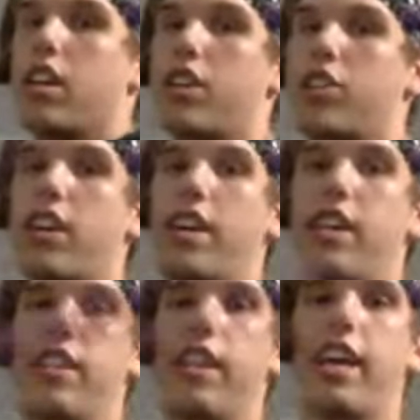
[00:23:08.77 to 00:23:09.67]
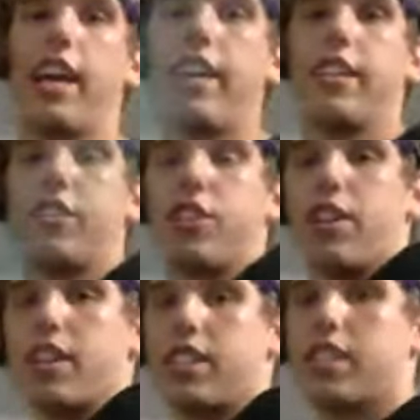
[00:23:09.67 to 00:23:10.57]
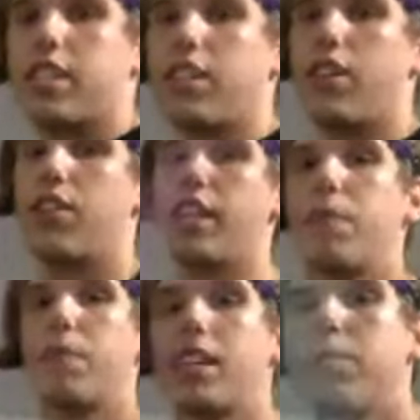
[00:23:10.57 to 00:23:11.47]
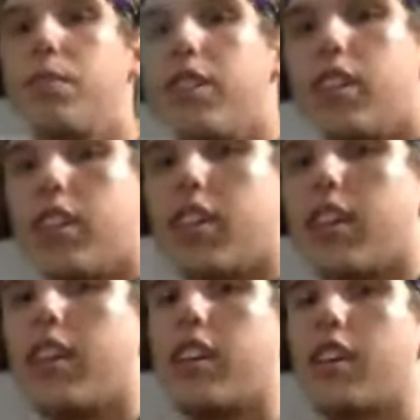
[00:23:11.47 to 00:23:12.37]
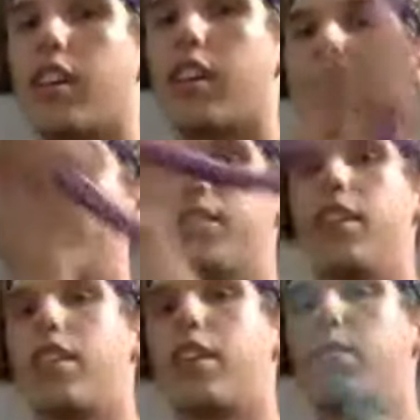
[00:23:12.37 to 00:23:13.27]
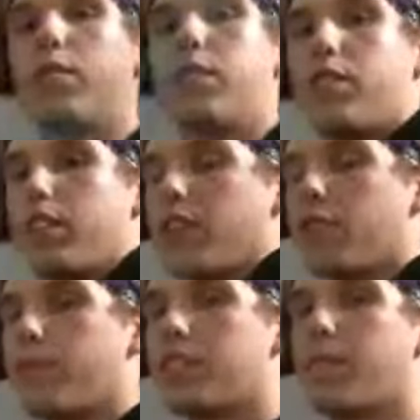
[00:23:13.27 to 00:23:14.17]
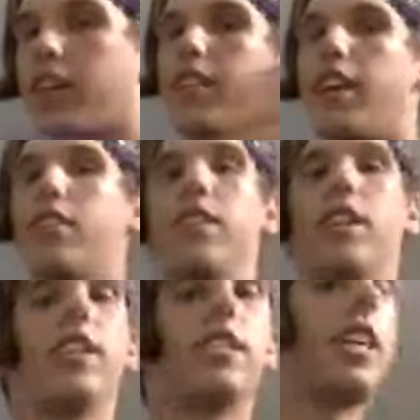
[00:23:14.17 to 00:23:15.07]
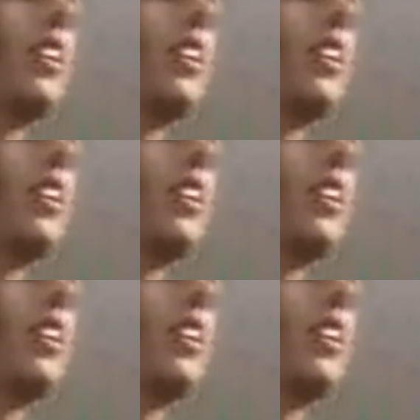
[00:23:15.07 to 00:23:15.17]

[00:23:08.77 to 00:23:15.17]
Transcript: I'll try to like kind of show you this as slowly as possible. I'm going to do the thumb switch. The hoop is in my, I'll do it on this